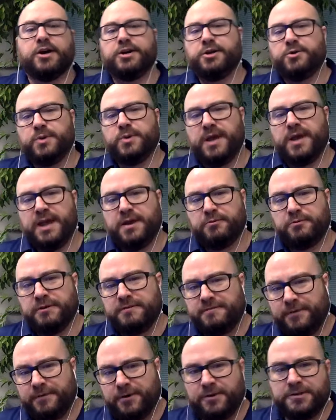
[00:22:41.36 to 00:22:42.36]
so, you a
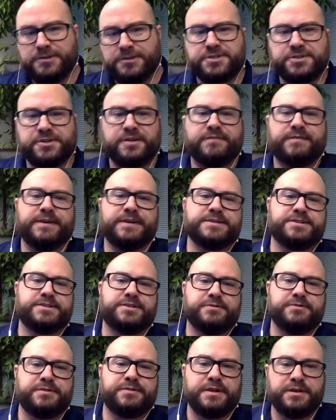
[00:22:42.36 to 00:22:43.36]
referral service?
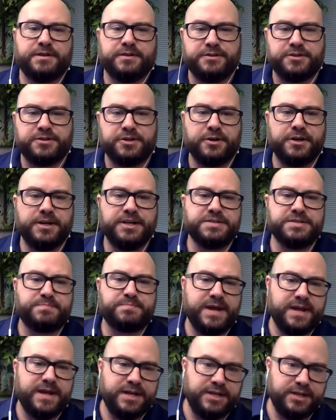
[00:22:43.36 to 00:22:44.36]
Do the attorneys
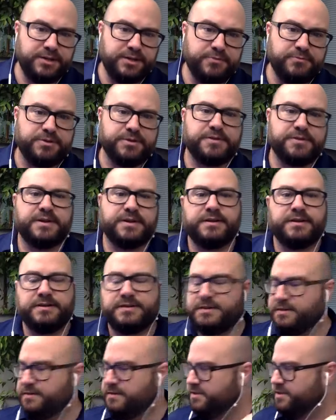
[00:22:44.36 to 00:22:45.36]
pay you? Do the, yeah.
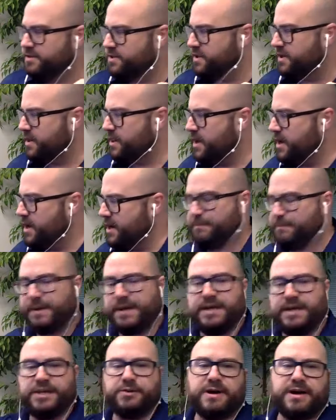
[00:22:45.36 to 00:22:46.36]
do, does the client pay
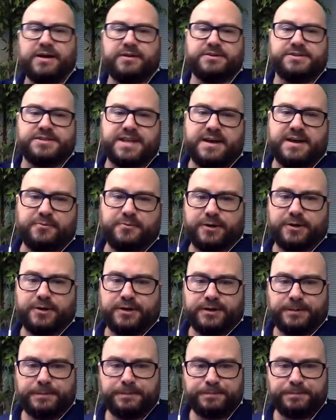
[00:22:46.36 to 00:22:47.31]
you? How does that work?